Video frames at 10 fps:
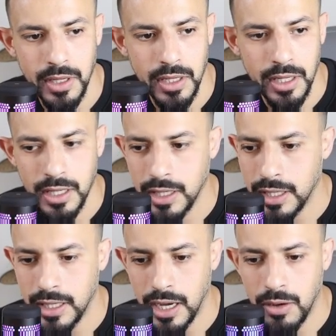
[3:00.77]

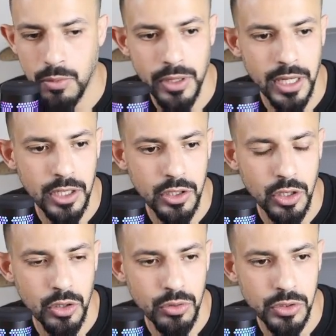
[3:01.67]
and I want to
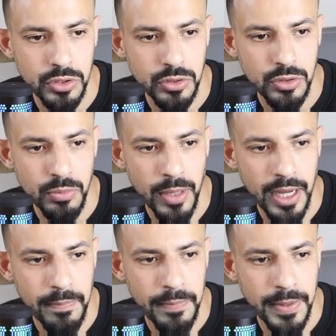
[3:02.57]
go to
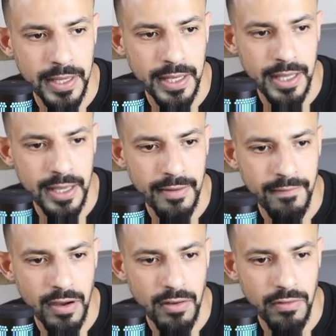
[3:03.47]
my
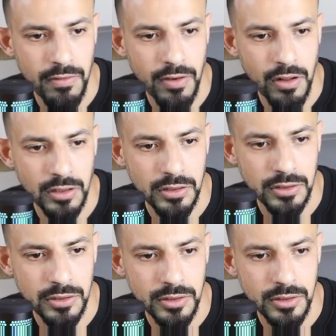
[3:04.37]
PDM vault.